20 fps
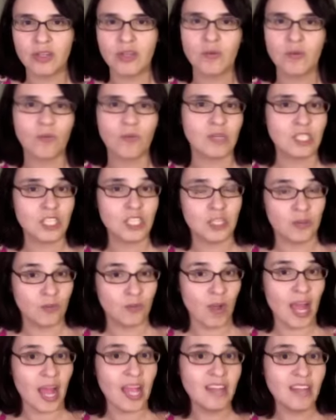When she
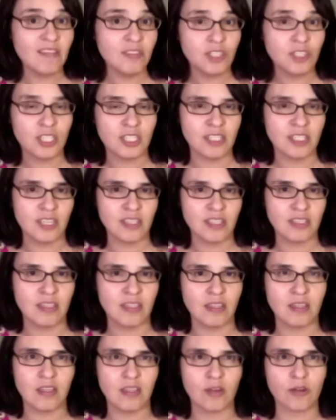arrives, she says
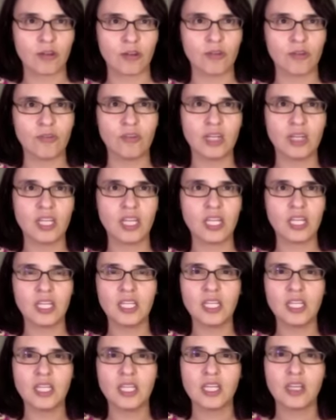that they're
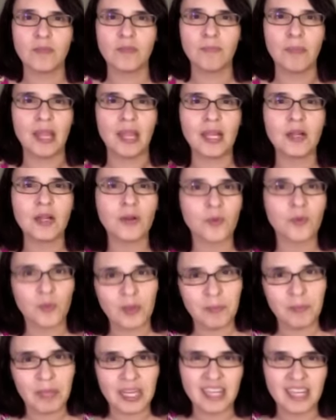crooked beggar
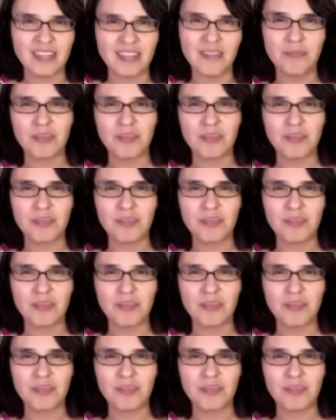women,